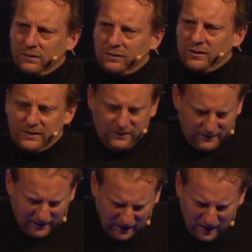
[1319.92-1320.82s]
Jesus
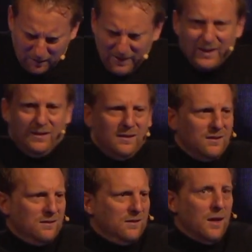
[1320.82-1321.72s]
said, I'm it.
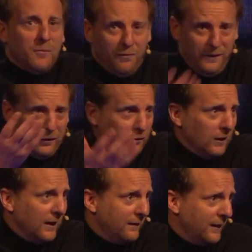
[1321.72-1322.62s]
I'm the facial
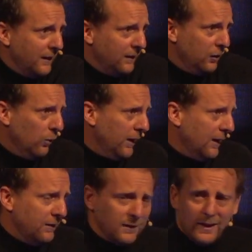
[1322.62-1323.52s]
ID. You want to
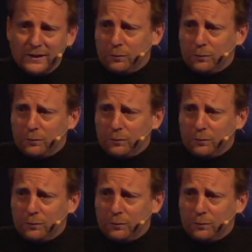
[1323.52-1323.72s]
get into God's